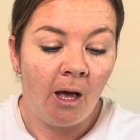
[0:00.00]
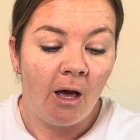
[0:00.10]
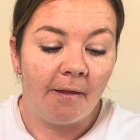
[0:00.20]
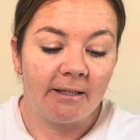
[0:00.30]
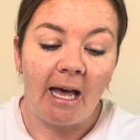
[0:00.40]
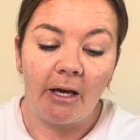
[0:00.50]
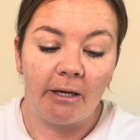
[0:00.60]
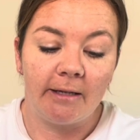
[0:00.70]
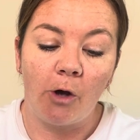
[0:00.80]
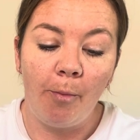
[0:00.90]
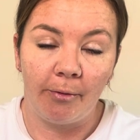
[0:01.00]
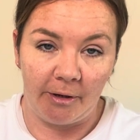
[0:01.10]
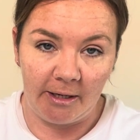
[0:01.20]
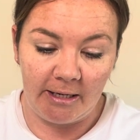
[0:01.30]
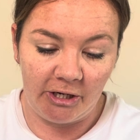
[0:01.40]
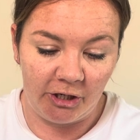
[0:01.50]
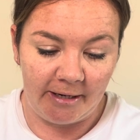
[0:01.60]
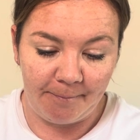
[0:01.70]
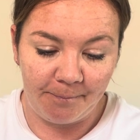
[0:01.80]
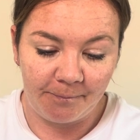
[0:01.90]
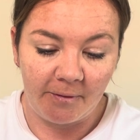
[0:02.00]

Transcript: The second is operant conditioning,